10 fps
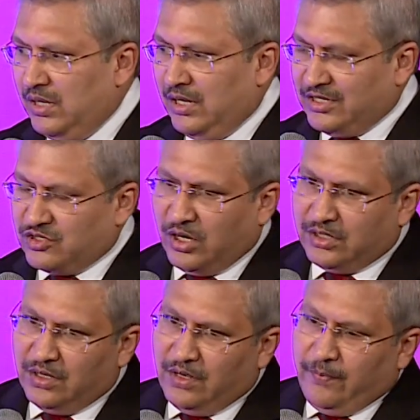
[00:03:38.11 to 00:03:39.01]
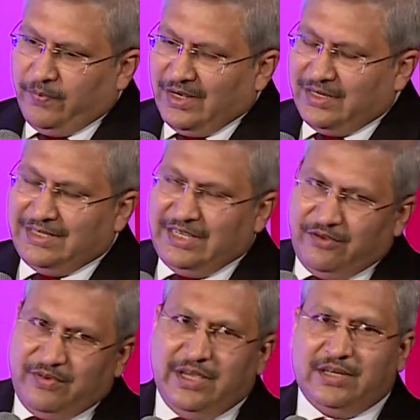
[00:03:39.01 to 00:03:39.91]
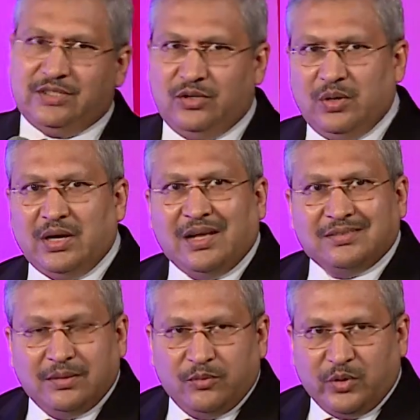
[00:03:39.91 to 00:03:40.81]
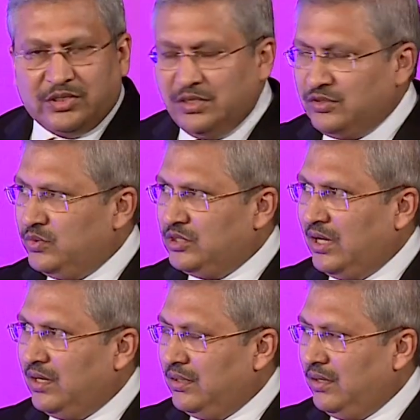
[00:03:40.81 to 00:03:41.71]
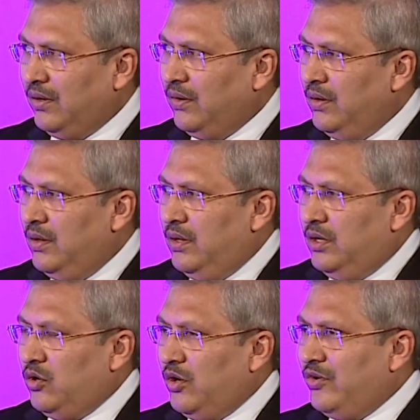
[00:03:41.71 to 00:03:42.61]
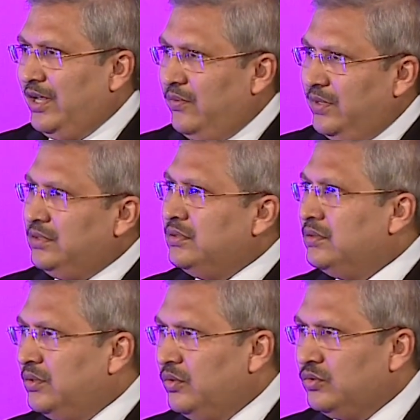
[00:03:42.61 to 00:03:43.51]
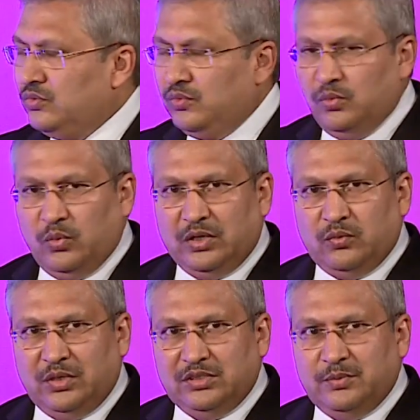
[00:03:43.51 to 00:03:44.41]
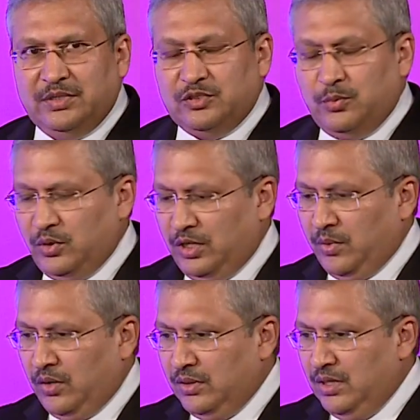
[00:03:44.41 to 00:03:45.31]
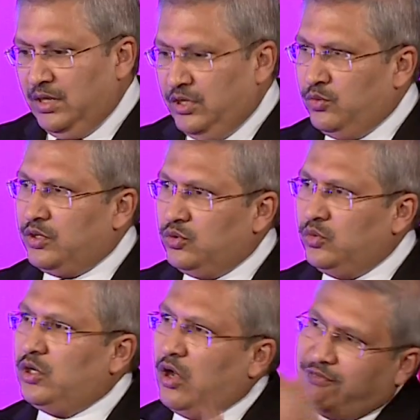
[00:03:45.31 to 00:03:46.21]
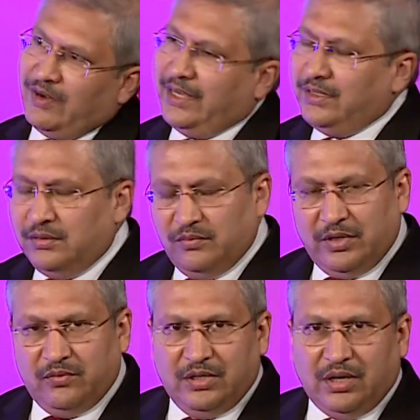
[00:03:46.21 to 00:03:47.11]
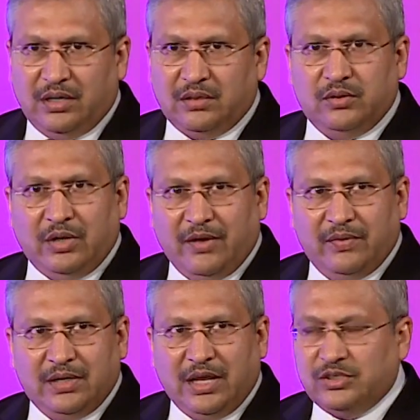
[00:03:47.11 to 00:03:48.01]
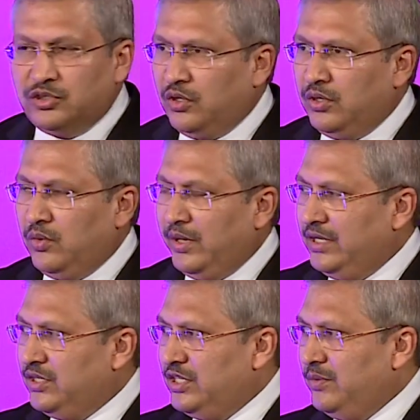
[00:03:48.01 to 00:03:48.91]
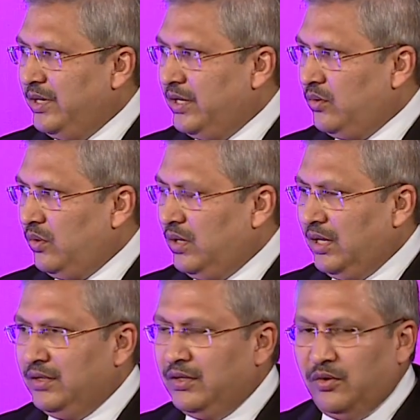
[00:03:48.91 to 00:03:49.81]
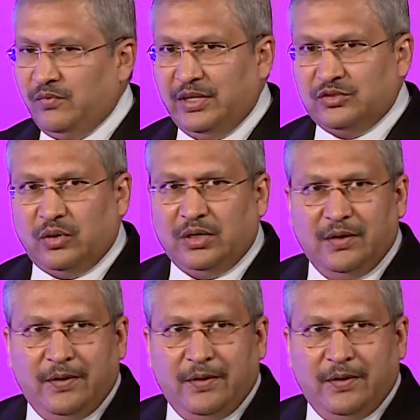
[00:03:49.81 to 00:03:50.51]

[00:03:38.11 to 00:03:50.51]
Let's not deviate, and ask some questions which are not relevant, to what has been spoken about. You could do it offline when we are having lunch or any tea break or anything of that sort.